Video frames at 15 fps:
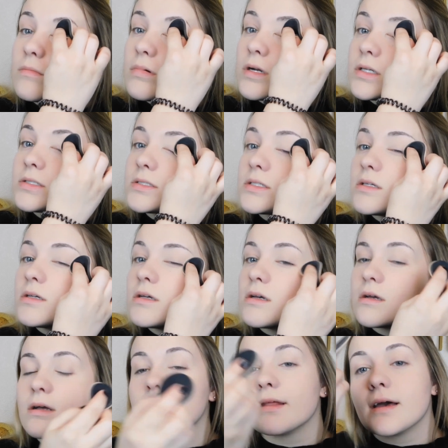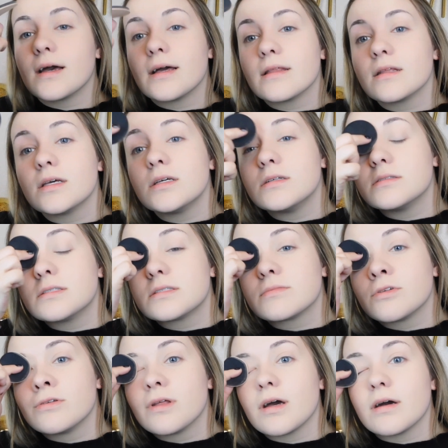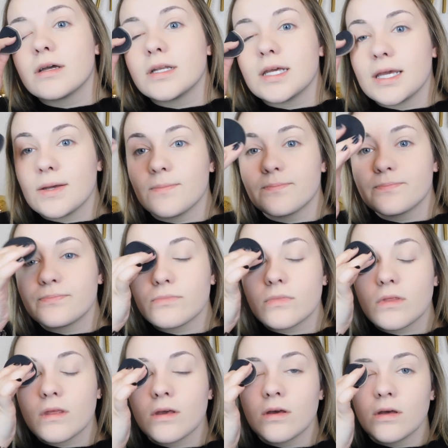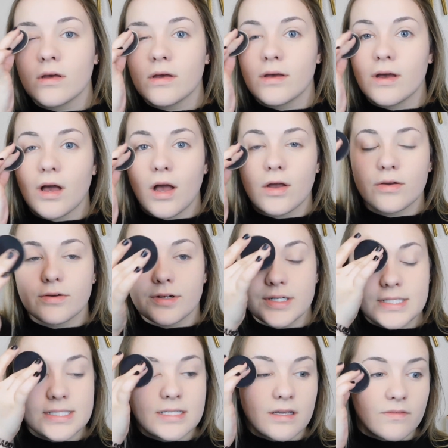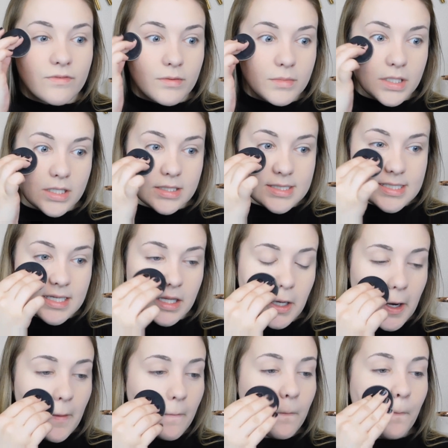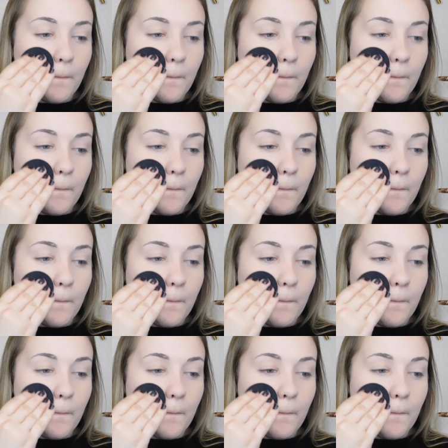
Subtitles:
Press it on the eyelid, smooth out any creasing from the concealer.